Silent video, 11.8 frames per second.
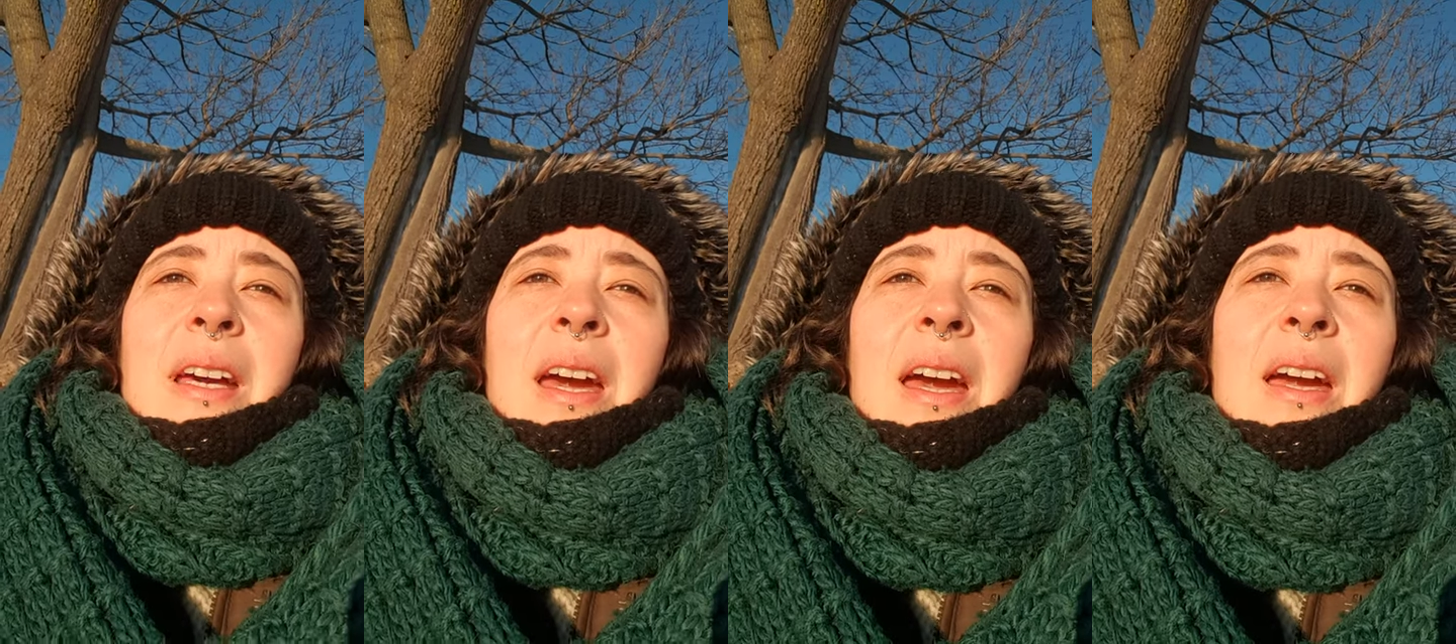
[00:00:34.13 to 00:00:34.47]

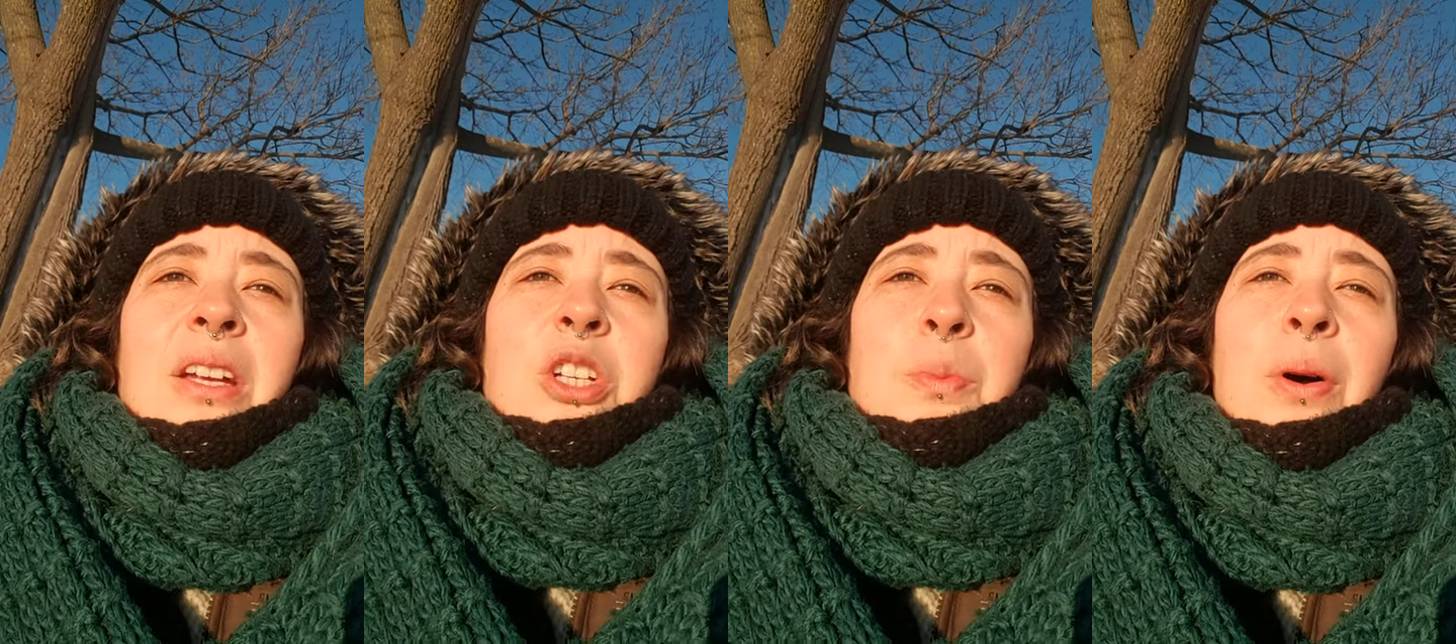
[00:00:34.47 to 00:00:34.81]

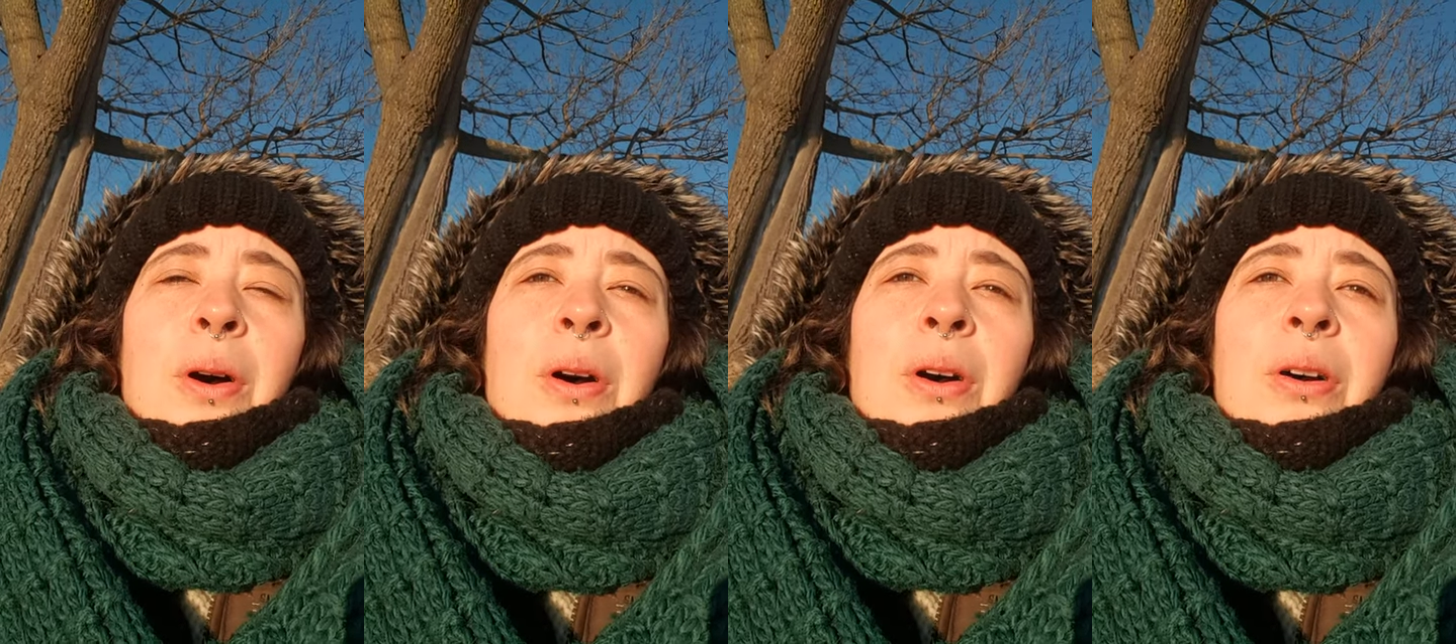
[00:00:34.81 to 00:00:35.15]
Caged
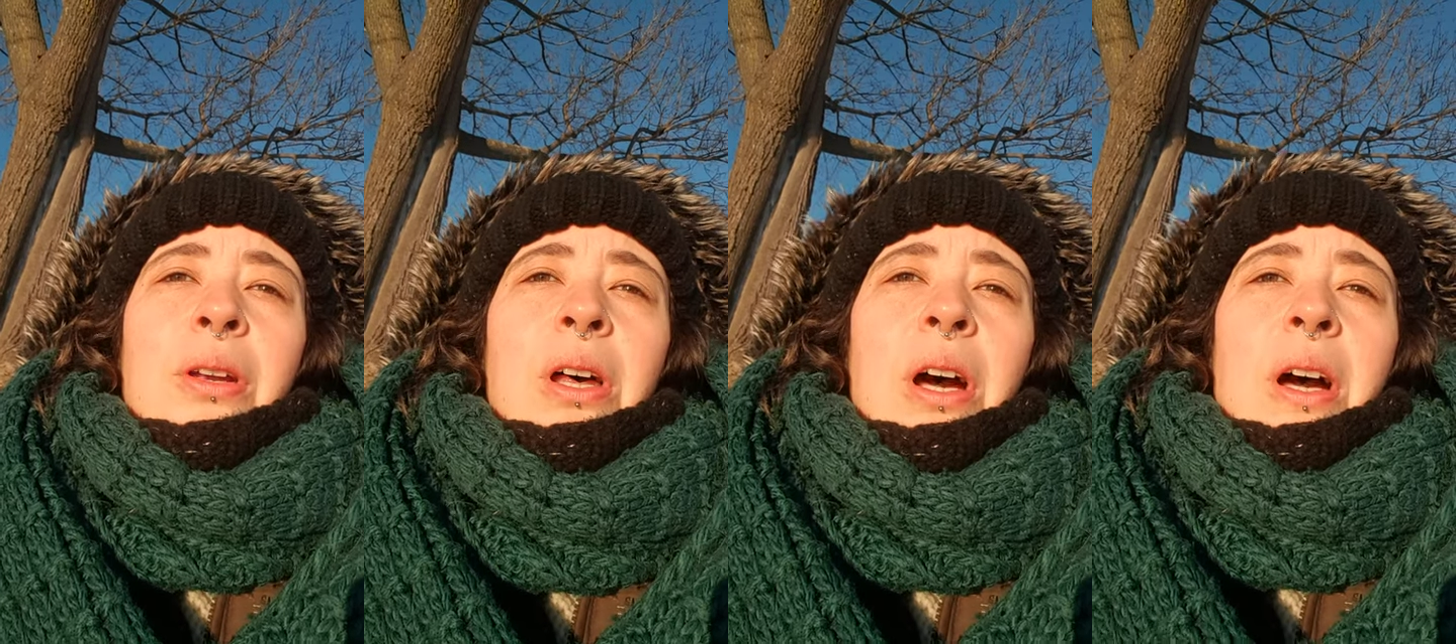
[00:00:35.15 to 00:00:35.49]

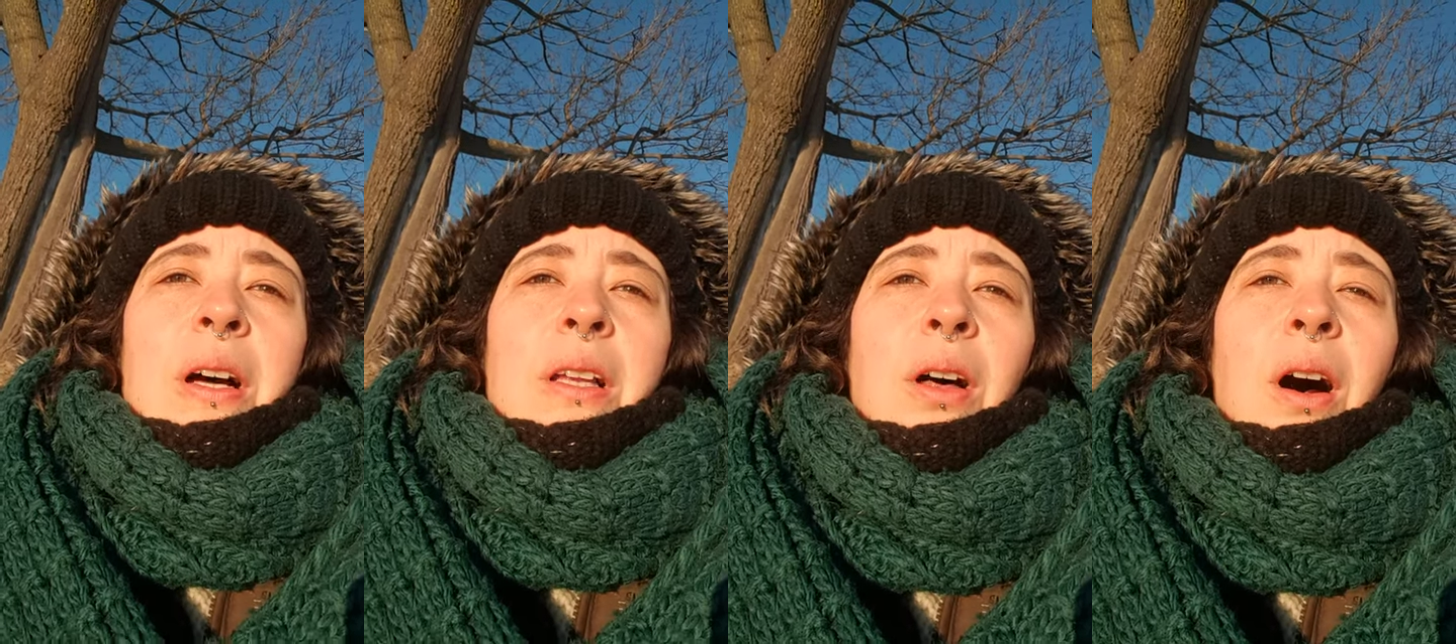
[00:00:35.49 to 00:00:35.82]
bird
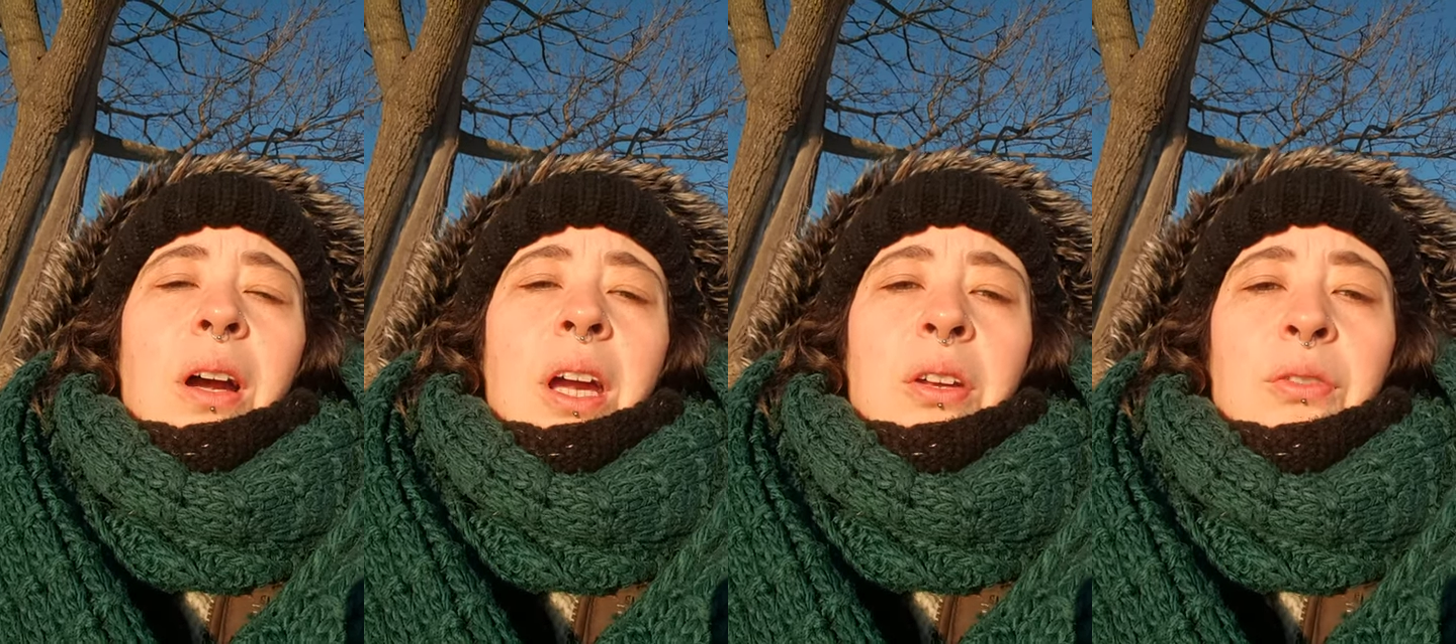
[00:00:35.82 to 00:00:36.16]

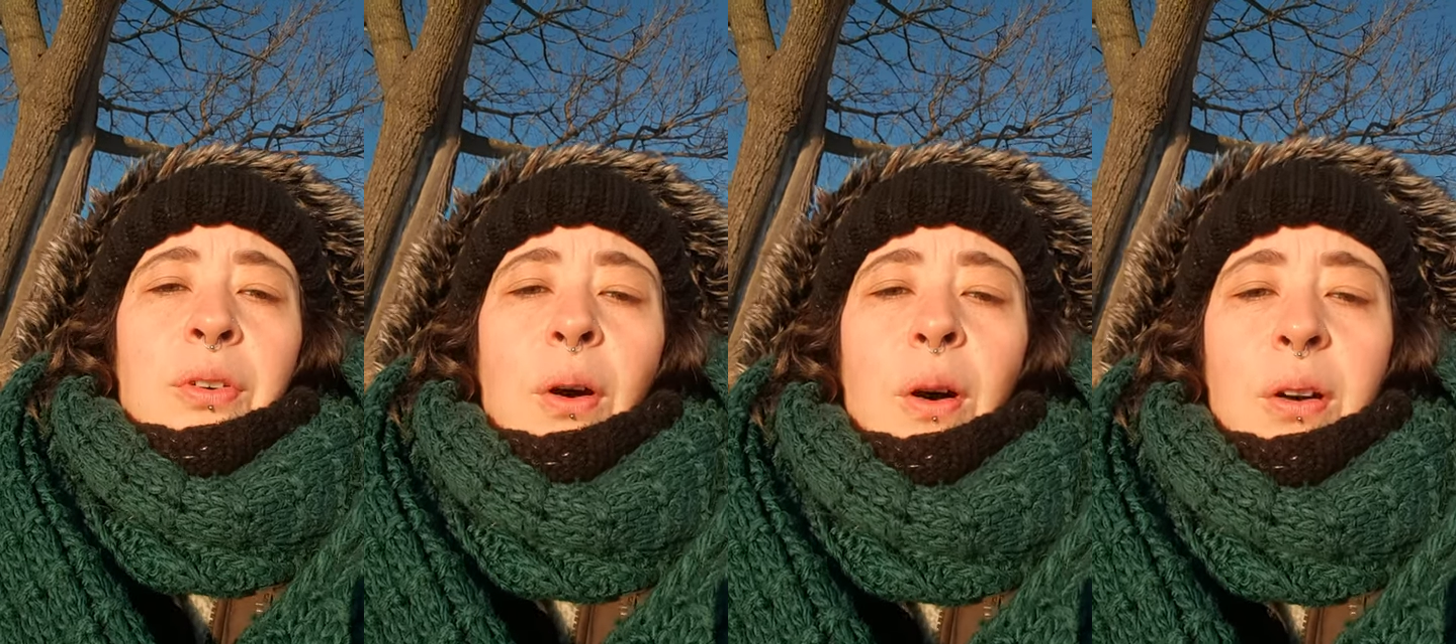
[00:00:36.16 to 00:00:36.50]
longing
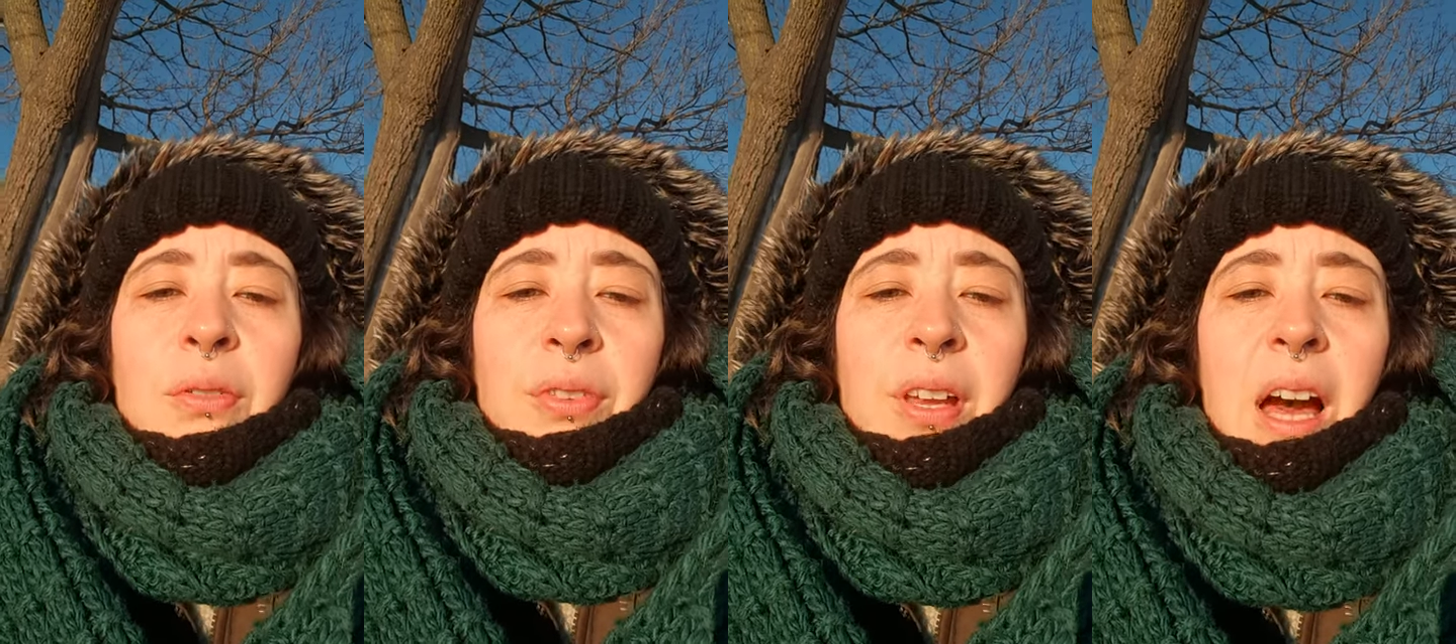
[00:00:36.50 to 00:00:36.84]

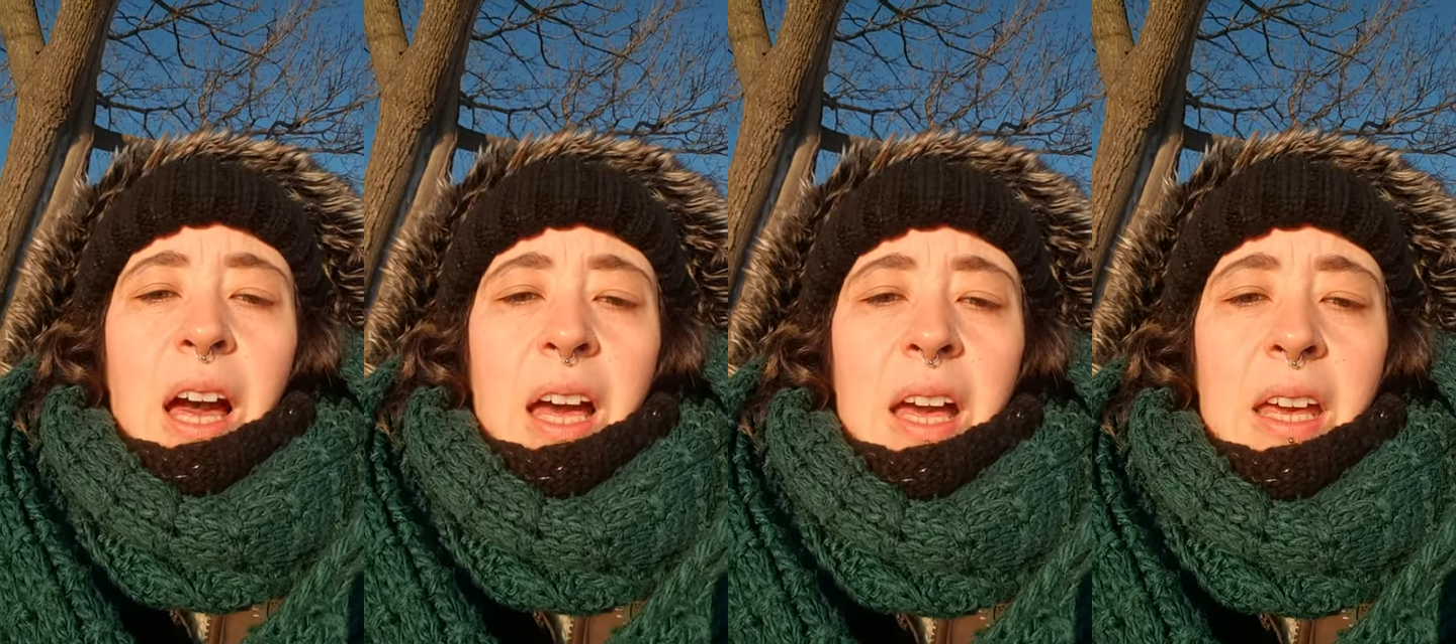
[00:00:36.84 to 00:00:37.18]
for
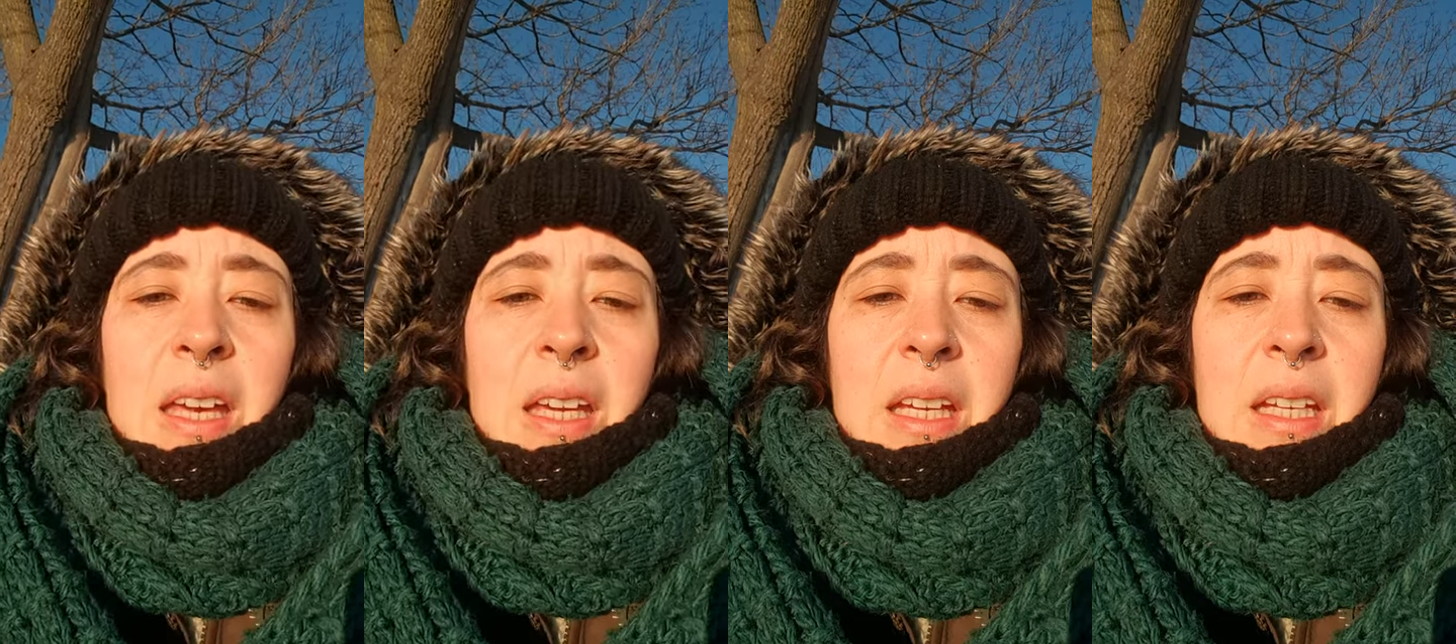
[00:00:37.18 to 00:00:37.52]

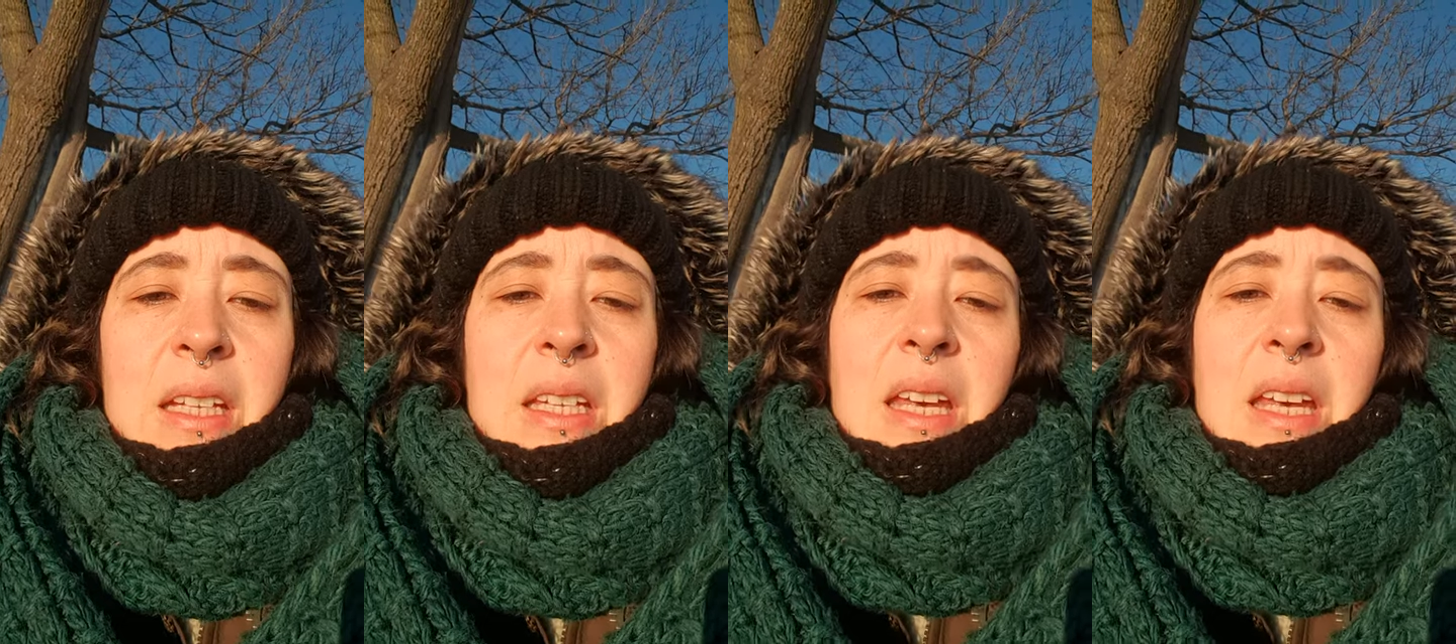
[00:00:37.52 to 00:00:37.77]
flight,